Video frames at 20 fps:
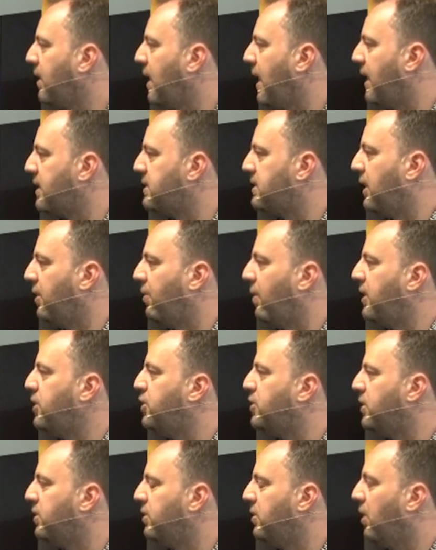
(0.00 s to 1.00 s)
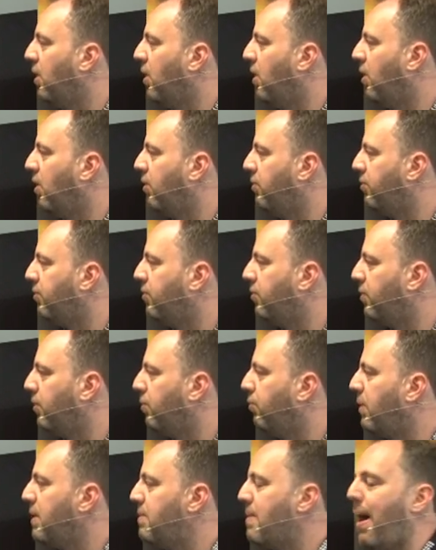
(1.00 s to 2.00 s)
acceleration of
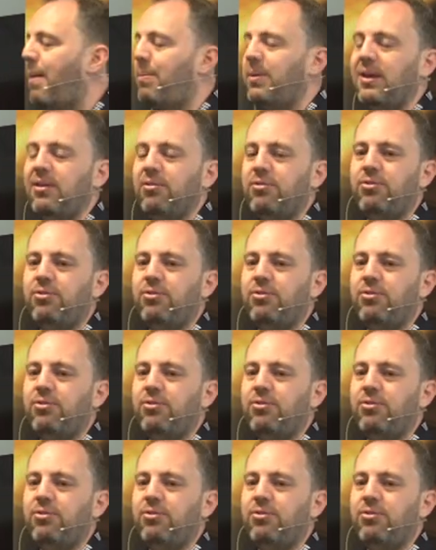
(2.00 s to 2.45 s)
remapping of